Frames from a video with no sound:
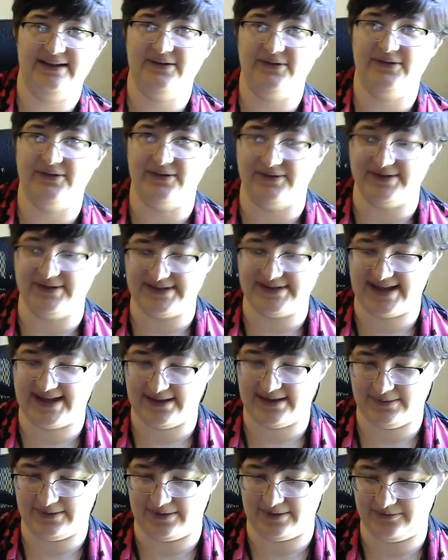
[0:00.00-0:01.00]
Or was
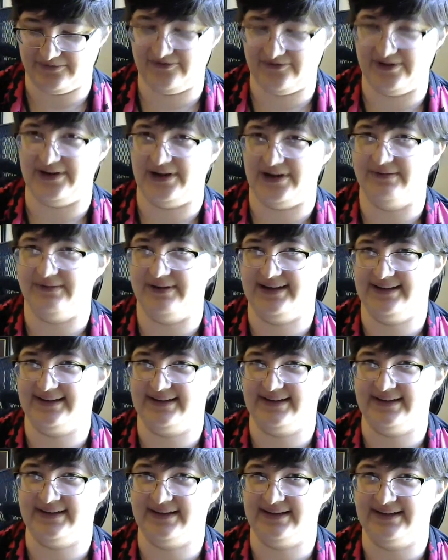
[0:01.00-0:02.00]
that a very
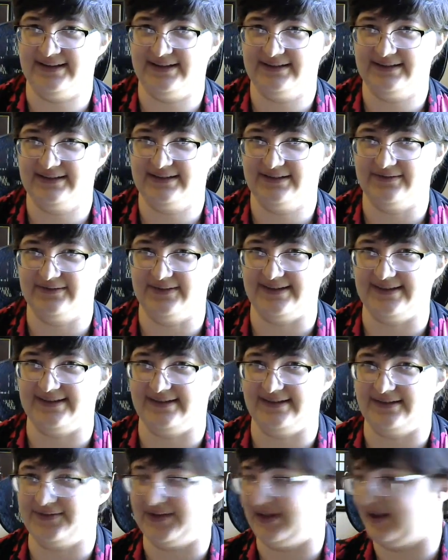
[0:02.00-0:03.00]
recent
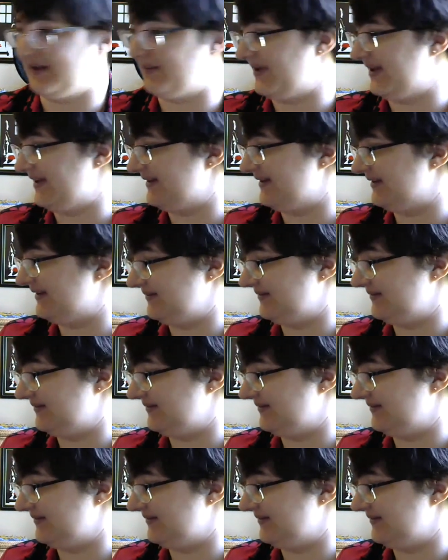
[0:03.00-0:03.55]
development?